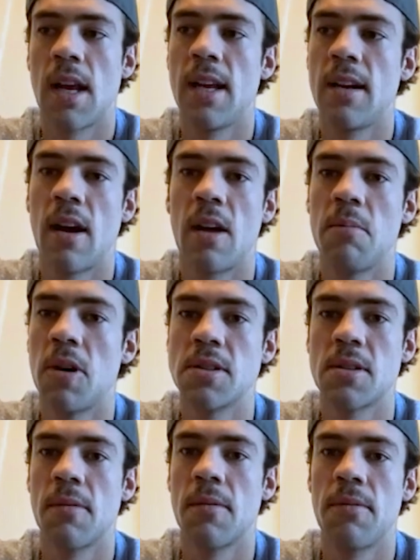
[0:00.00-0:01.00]
8-9
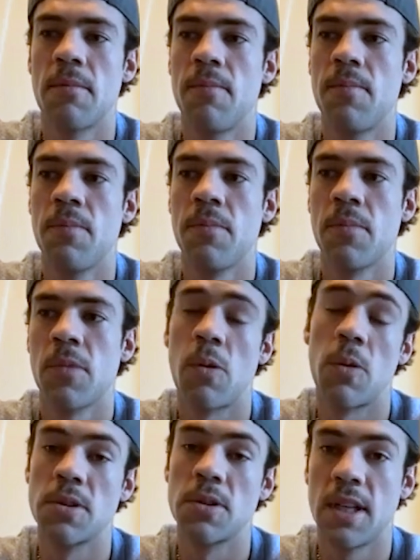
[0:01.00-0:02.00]
months of
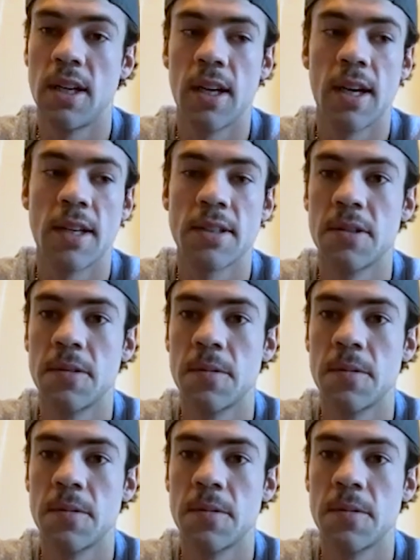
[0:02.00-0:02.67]
quarantine, I guess.